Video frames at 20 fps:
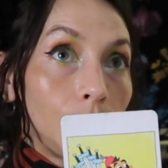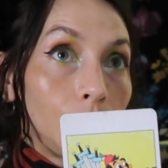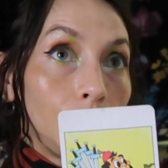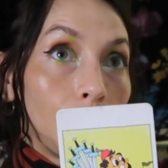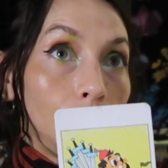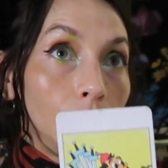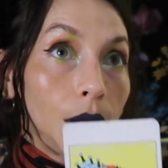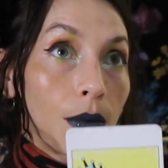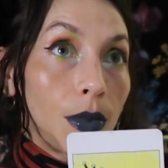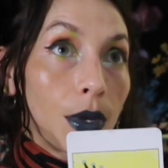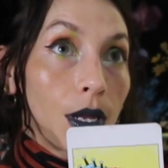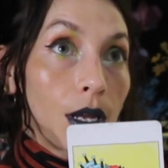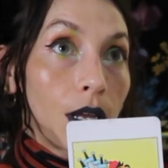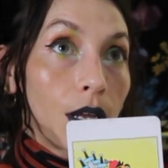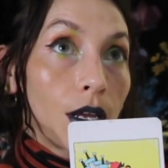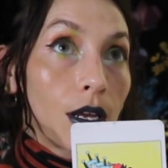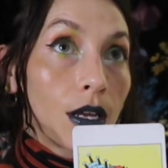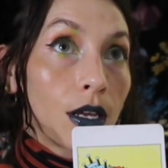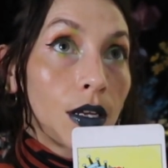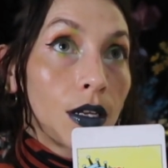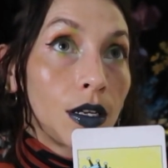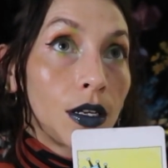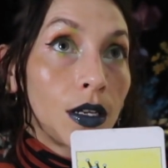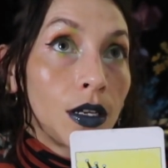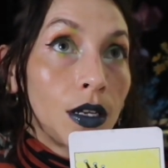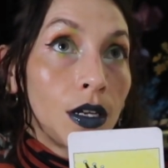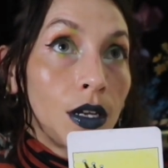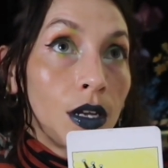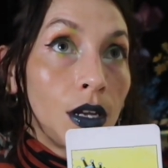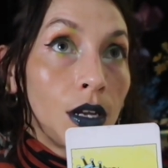maybe
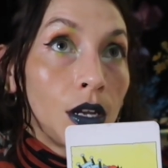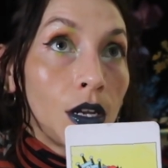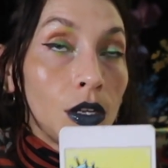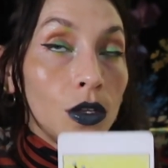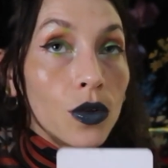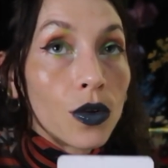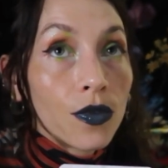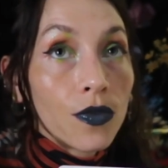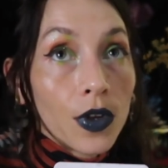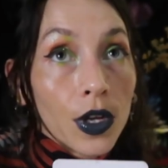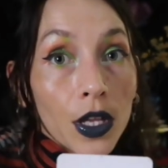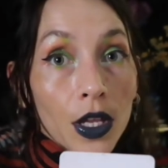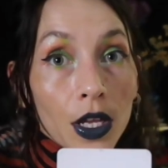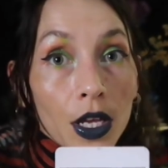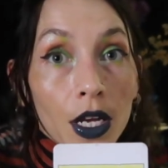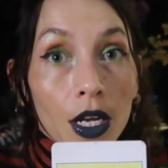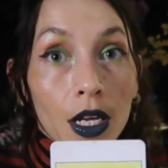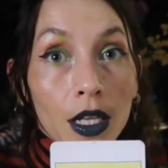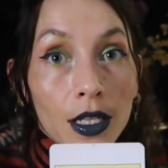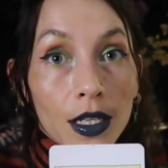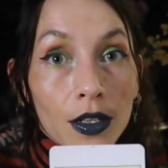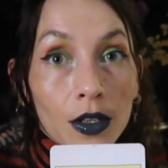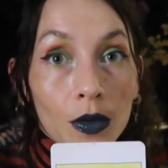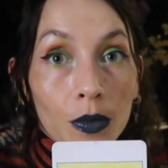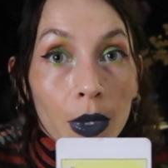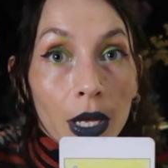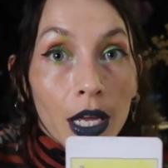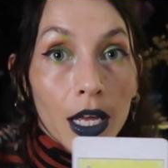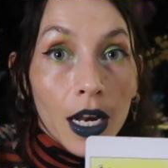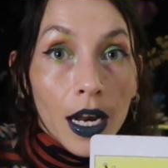you're feeling a little
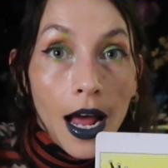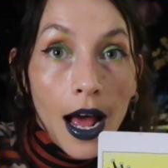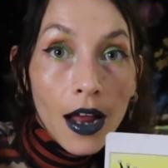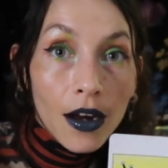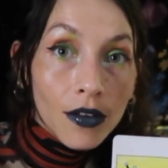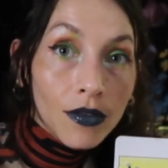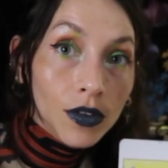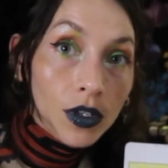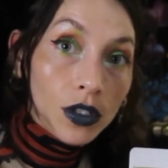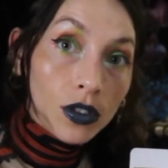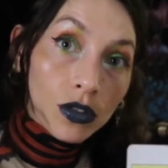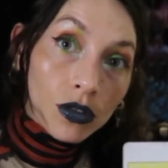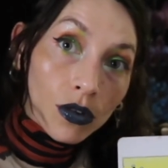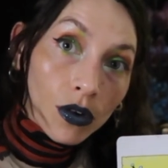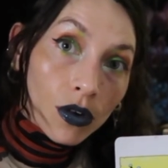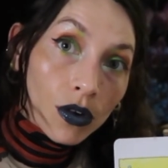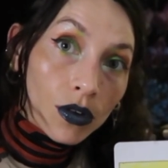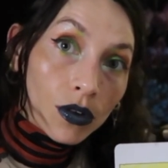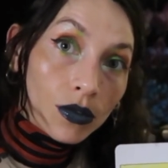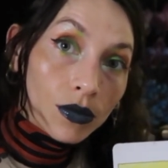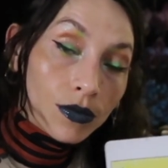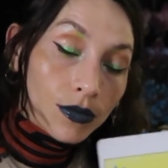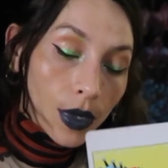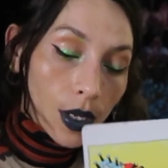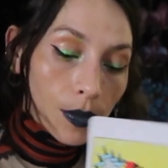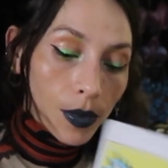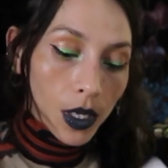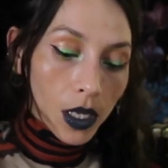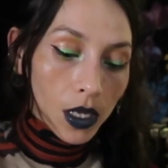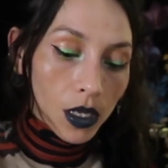bit out of control.
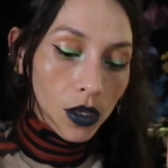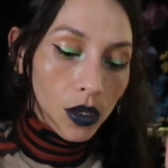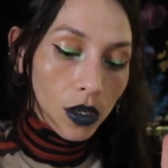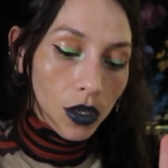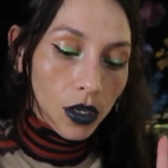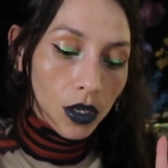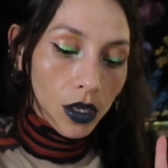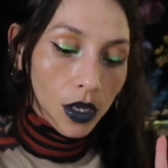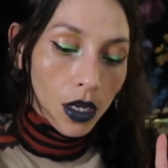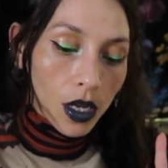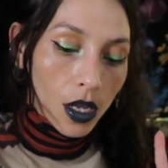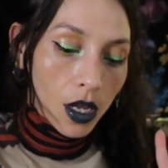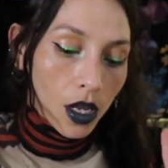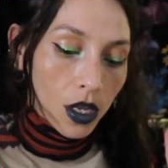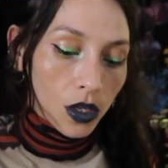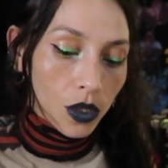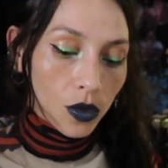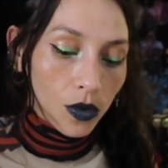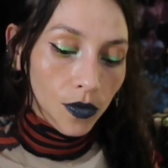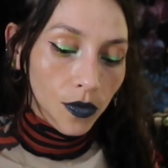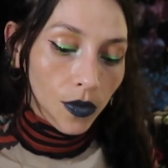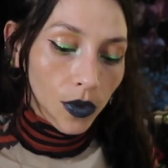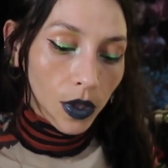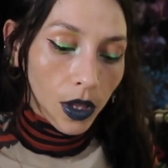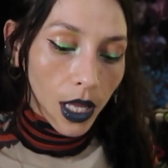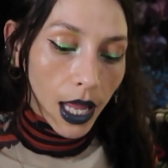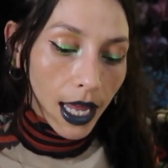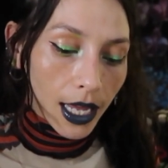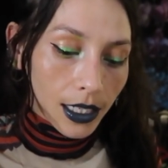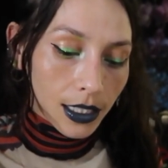Maybe you've
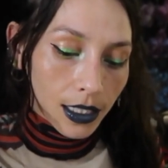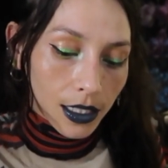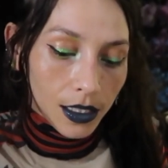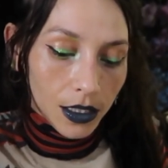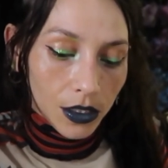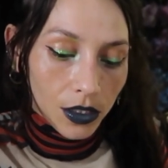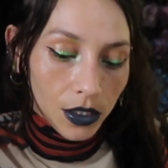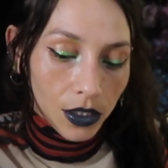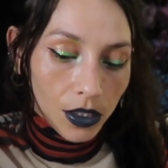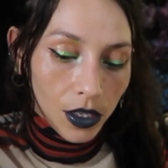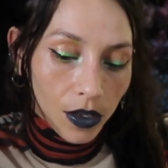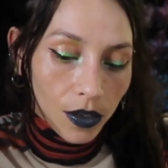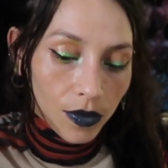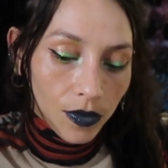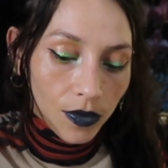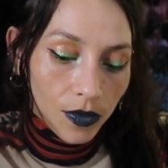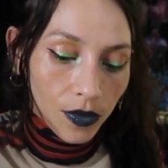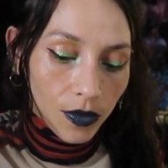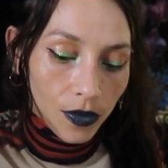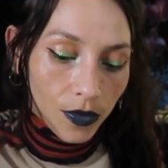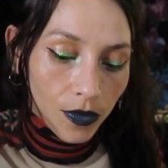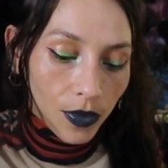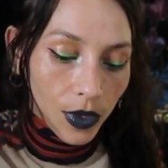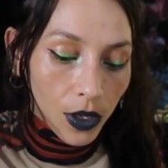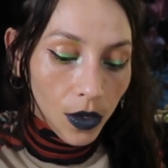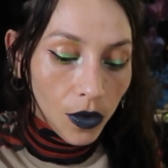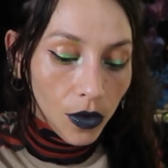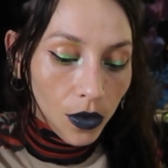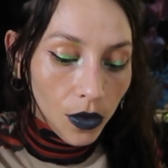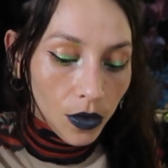let yourself
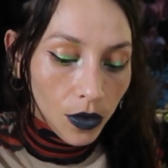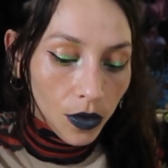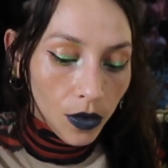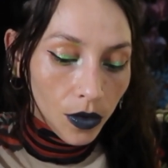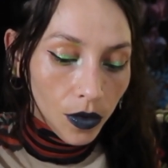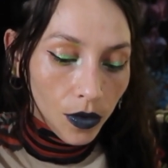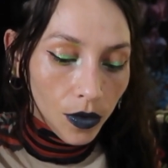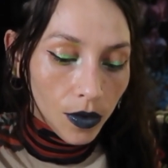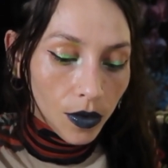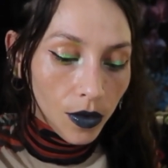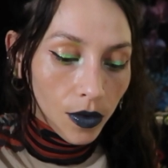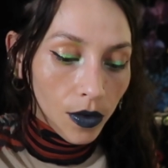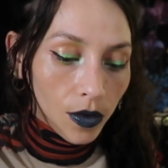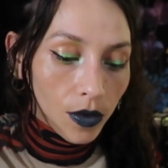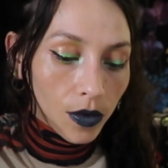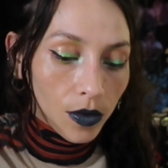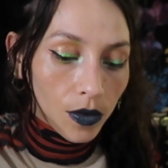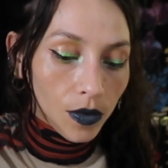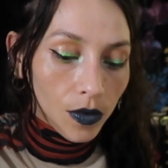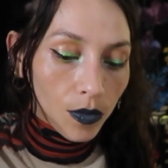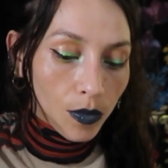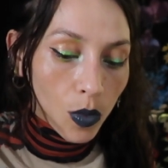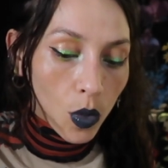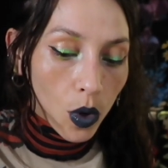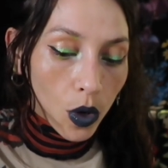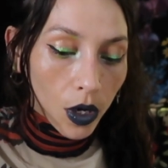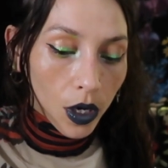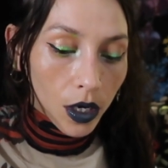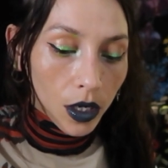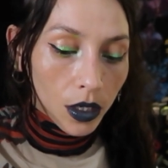feel
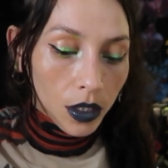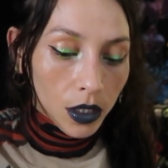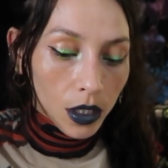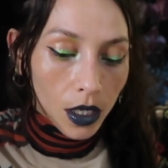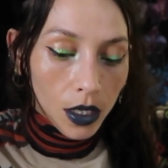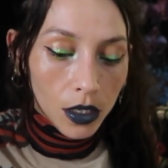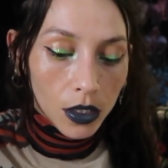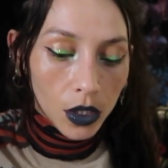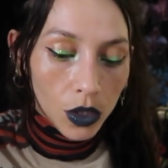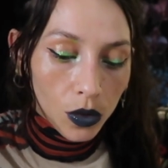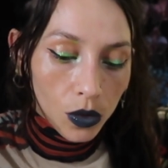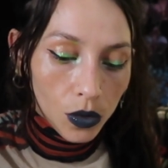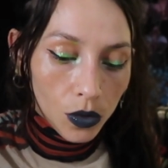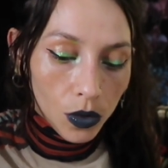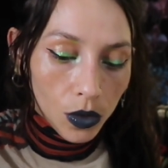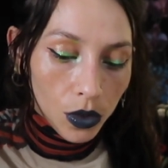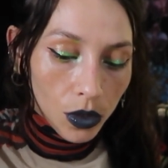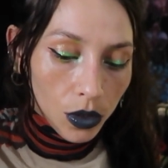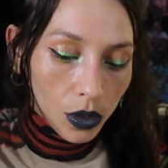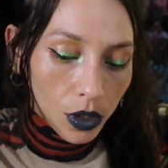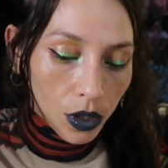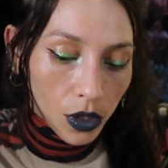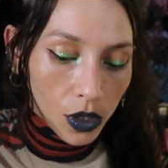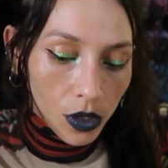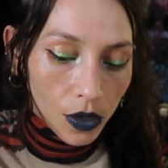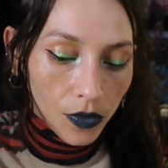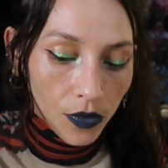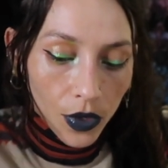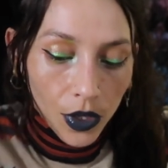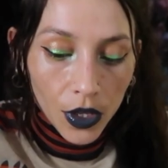more than usual, so
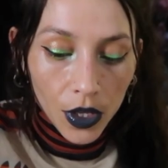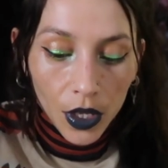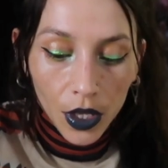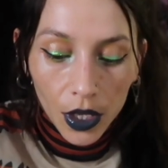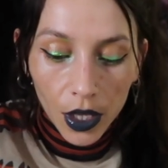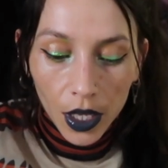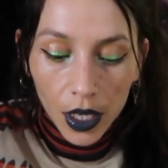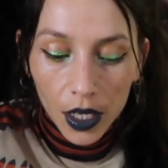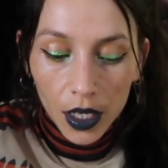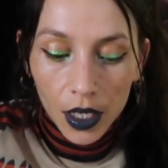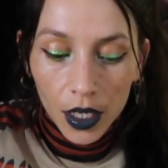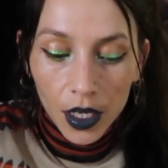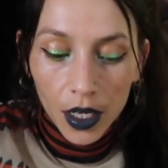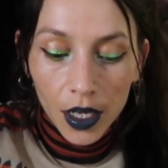you're feeling like